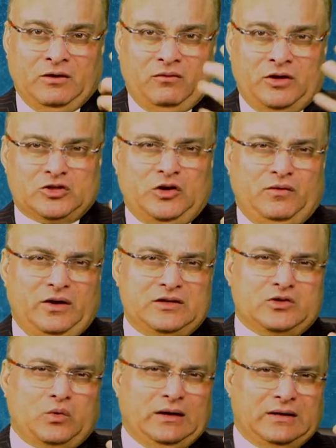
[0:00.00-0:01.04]
first of all,
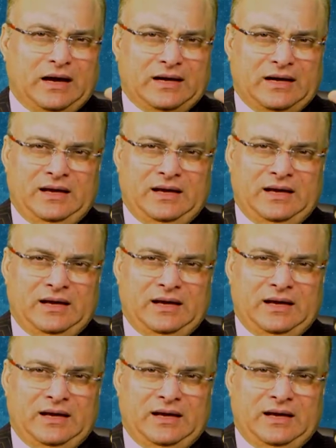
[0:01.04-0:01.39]
it's quite like